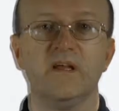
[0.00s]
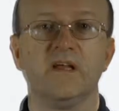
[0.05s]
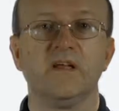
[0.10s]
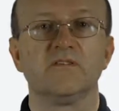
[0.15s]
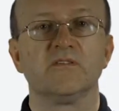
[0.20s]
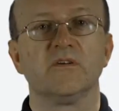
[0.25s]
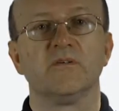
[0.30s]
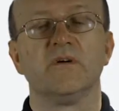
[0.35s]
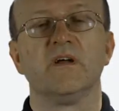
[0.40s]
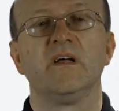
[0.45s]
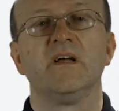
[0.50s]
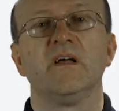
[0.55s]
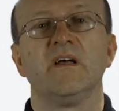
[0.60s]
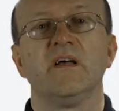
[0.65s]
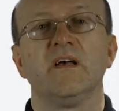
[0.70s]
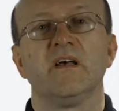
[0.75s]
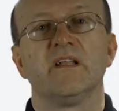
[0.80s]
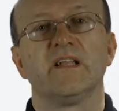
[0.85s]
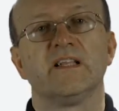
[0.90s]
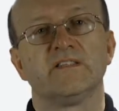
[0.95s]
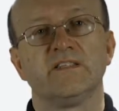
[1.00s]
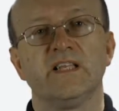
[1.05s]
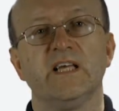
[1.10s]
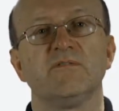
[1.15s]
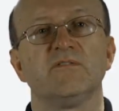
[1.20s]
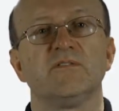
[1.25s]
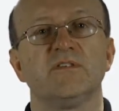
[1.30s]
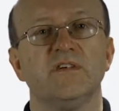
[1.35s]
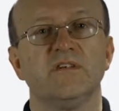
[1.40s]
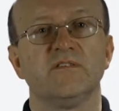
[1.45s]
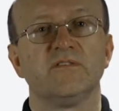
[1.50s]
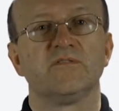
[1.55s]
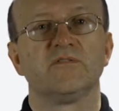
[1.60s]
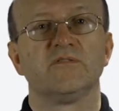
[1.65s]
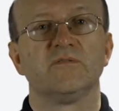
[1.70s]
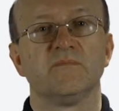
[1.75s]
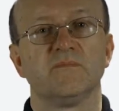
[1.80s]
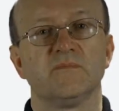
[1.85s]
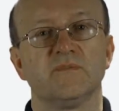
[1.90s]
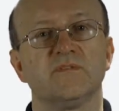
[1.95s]
So let's now turn to
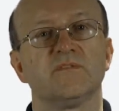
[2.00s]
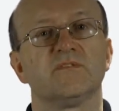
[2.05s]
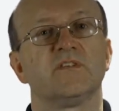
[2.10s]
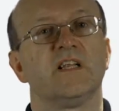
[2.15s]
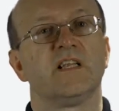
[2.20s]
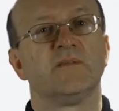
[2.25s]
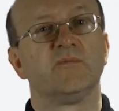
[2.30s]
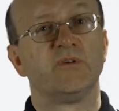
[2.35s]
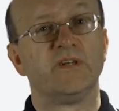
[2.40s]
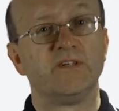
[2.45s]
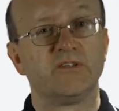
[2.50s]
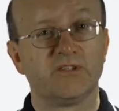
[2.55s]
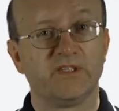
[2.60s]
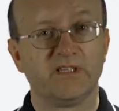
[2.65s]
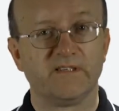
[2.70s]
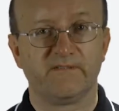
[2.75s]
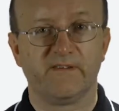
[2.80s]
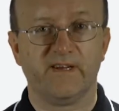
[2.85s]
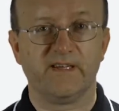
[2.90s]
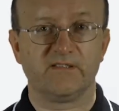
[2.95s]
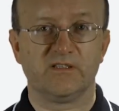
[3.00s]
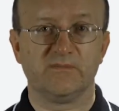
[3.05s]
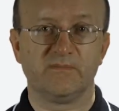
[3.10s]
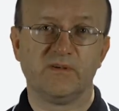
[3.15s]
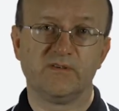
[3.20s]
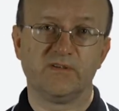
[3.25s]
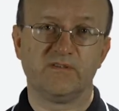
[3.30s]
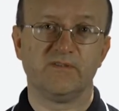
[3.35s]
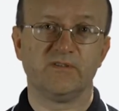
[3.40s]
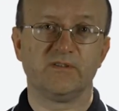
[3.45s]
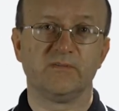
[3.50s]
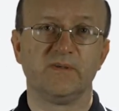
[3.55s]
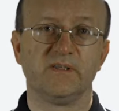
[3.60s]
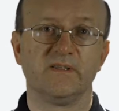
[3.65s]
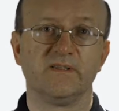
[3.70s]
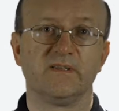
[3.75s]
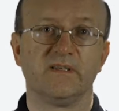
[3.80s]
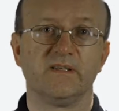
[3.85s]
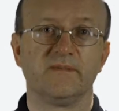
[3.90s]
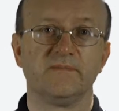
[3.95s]
some slightly more interesting facts about
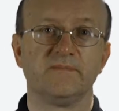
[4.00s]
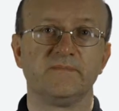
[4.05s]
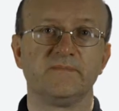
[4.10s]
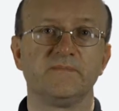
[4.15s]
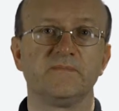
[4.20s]
divisibility.